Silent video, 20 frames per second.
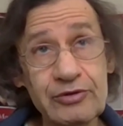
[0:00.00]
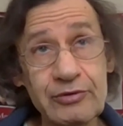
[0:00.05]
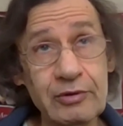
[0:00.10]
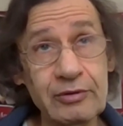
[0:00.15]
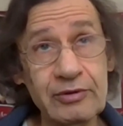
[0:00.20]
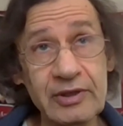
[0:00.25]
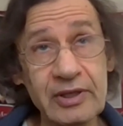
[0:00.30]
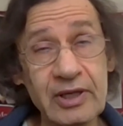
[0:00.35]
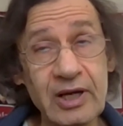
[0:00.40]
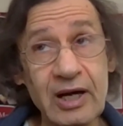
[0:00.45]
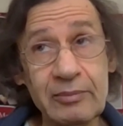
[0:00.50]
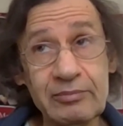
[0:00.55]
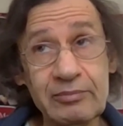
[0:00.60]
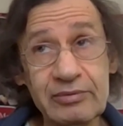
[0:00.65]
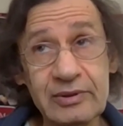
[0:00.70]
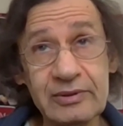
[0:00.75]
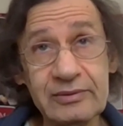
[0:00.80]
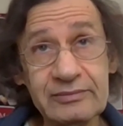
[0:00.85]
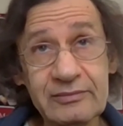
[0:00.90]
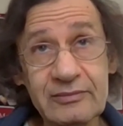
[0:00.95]
wrote an
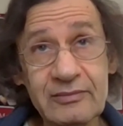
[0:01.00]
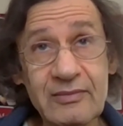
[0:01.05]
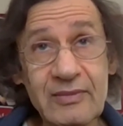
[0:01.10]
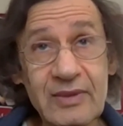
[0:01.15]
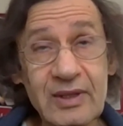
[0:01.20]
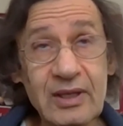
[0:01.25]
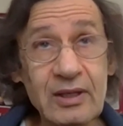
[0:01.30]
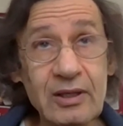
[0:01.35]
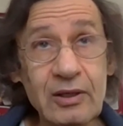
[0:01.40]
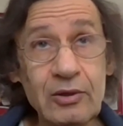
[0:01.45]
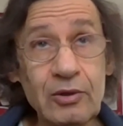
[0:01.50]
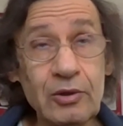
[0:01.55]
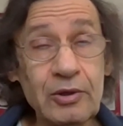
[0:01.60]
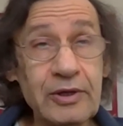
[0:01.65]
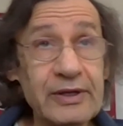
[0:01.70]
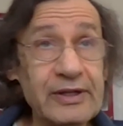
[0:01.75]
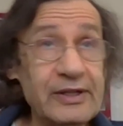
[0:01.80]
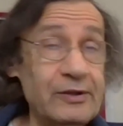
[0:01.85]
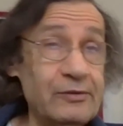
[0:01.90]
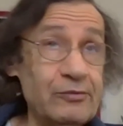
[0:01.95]
opera, or
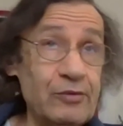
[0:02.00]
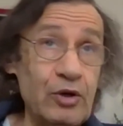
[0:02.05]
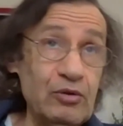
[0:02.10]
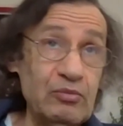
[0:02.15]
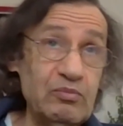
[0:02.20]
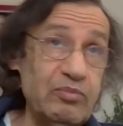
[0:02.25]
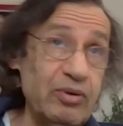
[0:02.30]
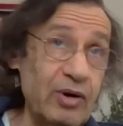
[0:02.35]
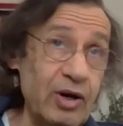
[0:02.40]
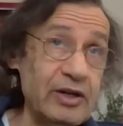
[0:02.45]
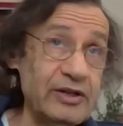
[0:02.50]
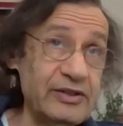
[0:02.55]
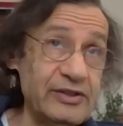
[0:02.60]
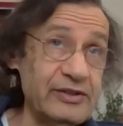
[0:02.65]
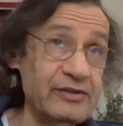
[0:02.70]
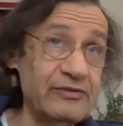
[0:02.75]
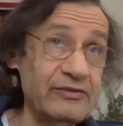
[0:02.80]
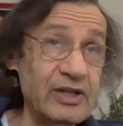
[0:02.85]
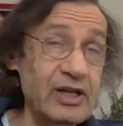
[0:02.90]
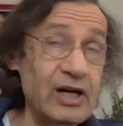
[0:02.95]
he wrote parts
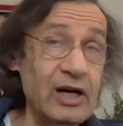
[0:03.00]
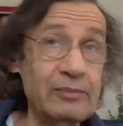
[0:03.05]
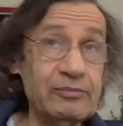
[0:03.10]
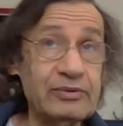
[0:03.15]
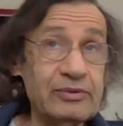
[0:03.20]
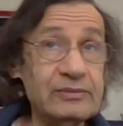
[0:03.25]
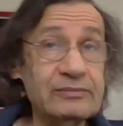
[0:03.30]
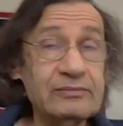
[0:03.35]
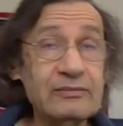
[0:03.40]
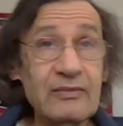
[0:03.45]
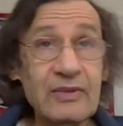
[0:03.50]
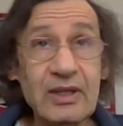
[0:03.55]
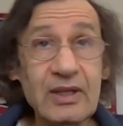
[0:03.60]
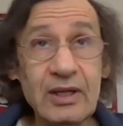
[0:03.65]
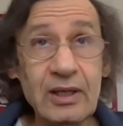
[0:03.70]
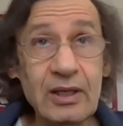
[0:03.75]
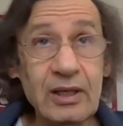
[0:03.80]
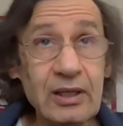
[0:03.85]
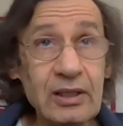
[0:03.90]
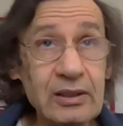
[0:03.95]
of an opera.
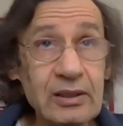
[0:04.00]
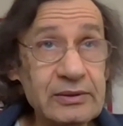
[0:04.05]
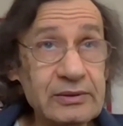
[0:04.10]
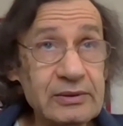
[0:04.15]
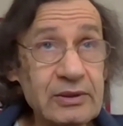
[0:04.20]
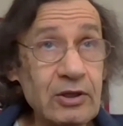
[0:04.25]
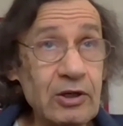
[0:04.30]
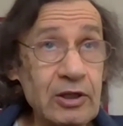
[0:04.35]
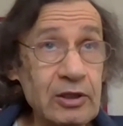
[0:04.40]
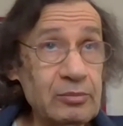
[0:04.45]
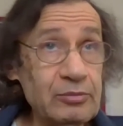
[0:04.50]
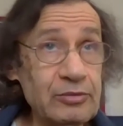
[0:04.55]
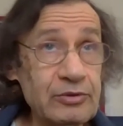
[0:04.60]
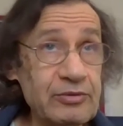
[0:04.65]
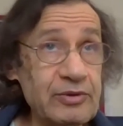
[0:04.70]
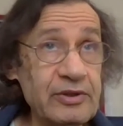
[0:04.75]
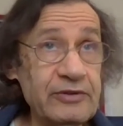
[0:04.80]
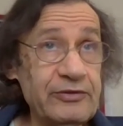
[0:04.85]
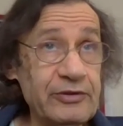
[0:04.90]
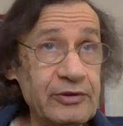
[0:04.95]
Carl
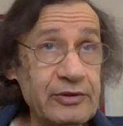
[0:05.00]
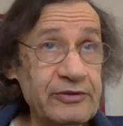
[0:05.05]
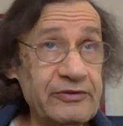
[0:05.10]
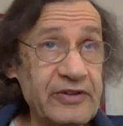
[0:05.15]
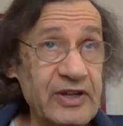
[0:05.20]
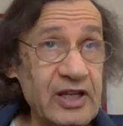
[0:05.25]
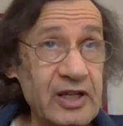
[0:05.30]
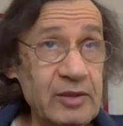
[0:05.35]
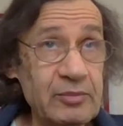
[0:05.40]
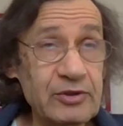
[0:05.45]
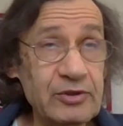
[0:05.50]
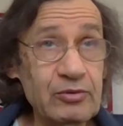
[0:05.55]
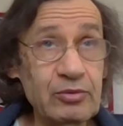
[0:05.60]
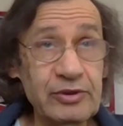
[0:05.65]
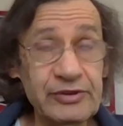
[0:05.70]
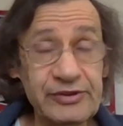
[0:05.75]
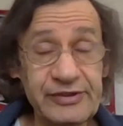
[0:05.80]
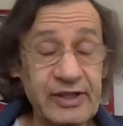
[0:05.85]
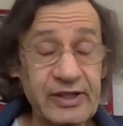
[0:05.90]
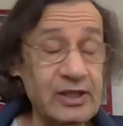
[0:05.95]
Maria von Weber,
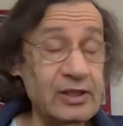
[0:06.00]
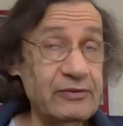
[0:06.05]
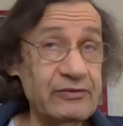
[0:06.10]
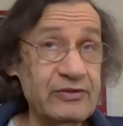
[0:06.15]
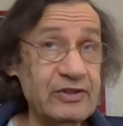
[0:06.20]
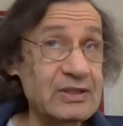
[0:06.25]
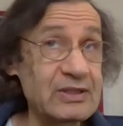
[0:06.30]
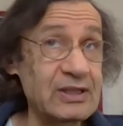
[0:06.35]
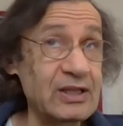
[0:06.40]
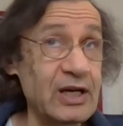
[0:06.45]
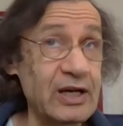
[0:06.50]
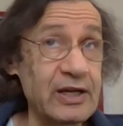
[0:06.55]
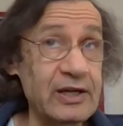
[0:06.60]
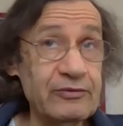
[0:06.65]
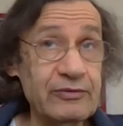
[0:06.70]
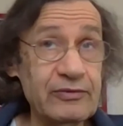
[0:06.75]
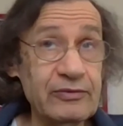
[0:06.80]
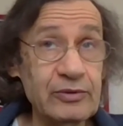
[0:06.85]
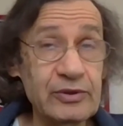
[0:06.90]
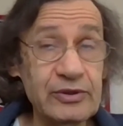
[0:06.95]
towards the end of his
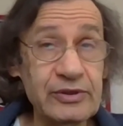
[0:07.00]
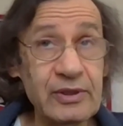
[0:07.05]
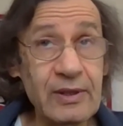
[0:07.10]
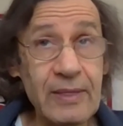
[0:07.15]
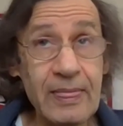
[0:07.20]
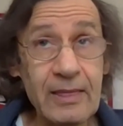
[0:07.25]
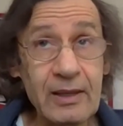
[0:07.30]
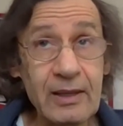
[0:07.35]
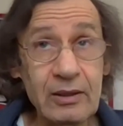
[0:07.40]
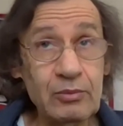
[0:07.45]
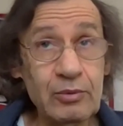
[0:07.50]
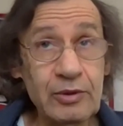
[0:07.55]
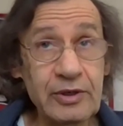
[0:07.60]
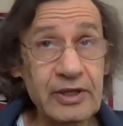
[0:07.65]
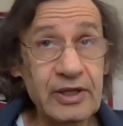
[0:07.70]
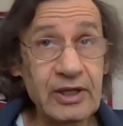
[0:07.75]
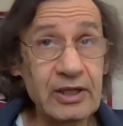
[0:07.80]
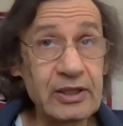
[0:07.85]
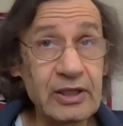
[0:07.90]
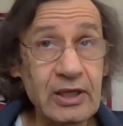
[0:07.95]
life, was
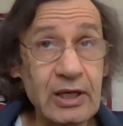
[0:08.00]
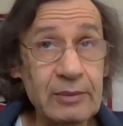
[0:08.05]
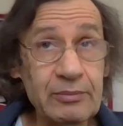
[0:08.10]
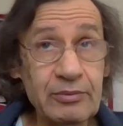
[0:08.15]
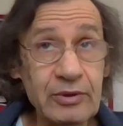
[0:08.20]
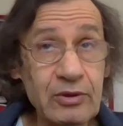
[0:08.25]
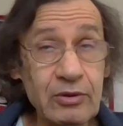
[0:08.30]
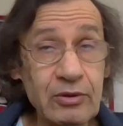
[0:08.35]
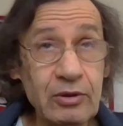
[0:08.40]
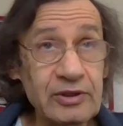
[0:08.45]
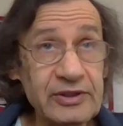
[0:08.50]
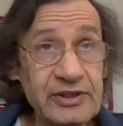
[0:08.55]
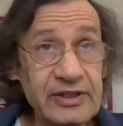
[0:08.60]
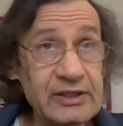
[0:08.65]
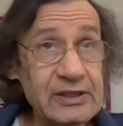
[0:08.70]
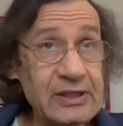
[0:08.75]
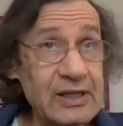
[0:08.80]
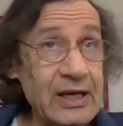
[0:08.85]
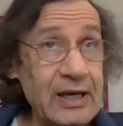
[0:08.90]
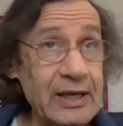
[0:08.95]
working on an opera called Die
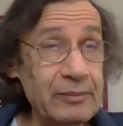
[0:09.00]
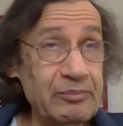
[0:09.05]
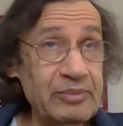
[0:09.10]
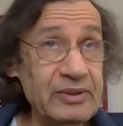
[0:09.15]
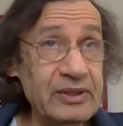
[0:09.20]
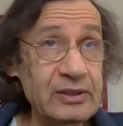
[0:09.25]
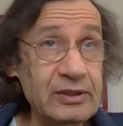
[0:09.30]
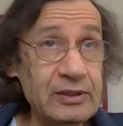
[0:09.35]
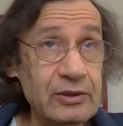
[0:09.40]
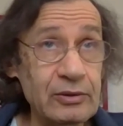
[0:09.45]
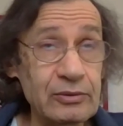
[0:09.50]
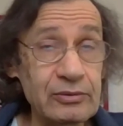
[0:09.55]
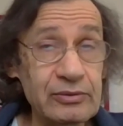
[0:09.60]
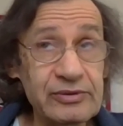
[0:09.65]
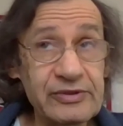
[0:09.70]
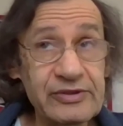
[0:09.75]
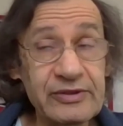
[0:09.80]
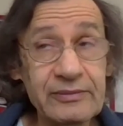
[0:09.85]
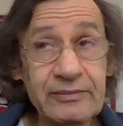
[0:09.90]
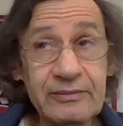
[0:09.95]
Drei
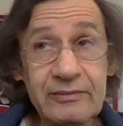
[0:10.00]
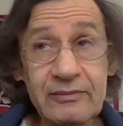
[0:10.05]
Pintos,